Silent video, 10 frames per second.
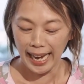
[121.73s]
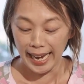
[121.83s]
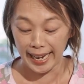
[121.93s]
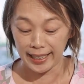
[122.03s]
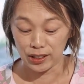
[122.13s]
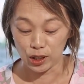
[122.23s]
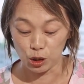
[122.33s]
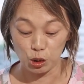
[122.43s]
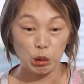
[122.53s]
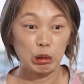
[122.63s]
And
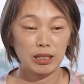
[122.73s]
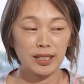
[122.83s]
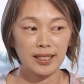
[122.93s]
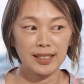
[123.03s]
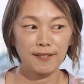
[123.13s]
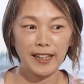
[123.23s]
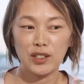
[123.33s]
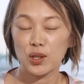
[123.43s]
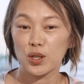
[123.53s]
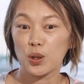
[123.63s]
in
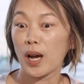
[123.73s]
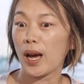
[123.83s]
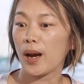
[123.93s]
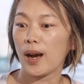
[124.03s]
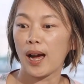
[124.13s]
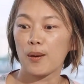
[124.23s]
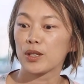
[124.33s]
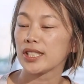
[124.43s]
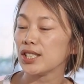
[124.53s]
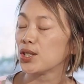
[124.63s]
fact, I
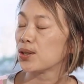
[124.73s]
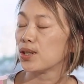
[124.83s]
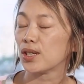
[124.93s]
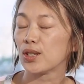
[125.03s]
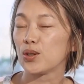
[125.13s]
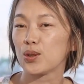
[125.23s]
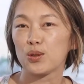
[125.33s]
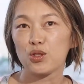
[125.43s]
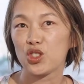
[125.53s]
wanted to